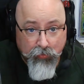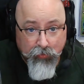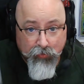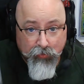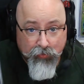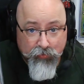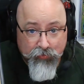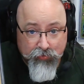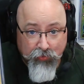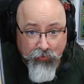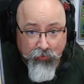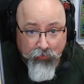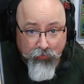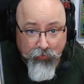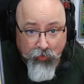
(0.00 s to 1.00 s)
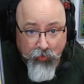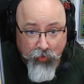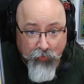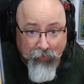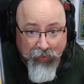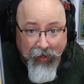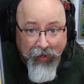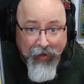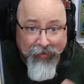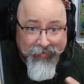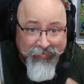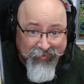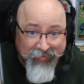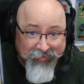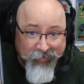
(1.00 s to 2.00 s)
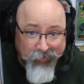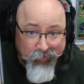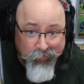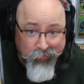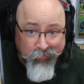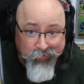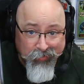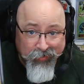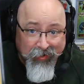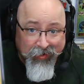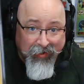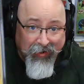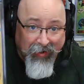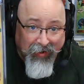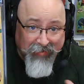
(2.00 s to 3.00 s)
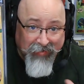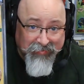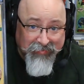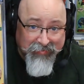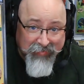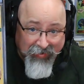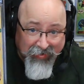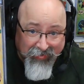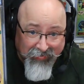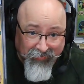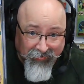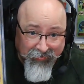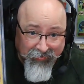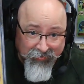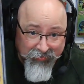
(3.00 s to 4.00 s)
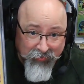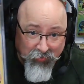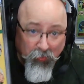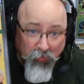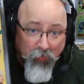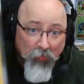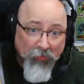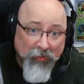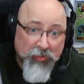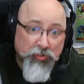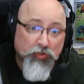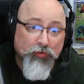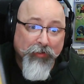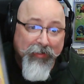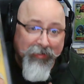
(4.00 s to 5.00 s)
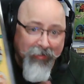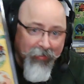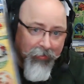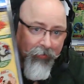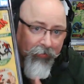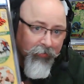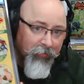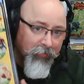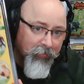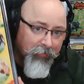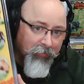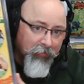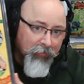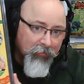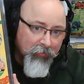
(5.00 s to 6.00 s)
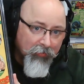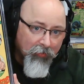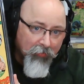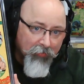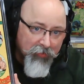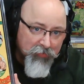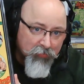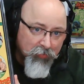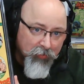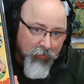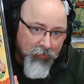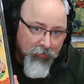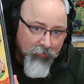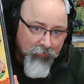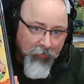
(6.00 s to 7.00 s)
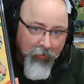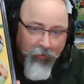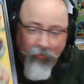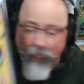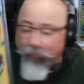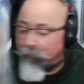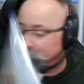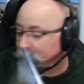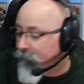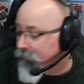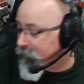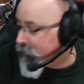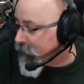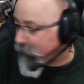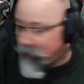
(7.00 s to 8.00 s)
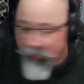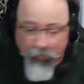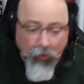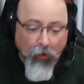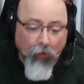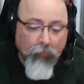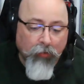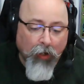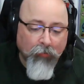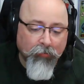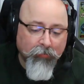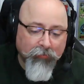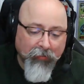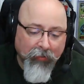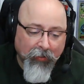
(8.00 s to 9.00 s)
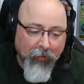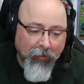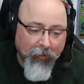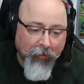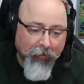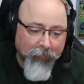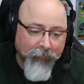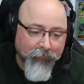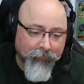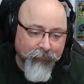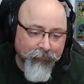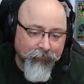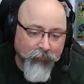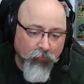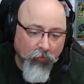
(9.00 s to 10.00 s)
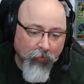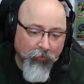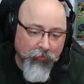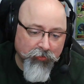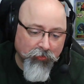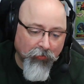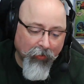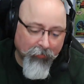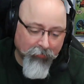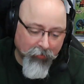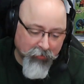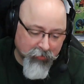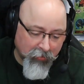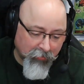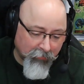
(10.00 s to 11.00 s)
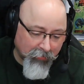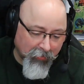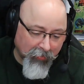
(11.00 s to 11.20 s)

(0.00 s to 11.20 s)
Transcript: So Kirby and Ditko and Stan, the Holy Trinity on this book right here. Probably one of those great books you can pick up.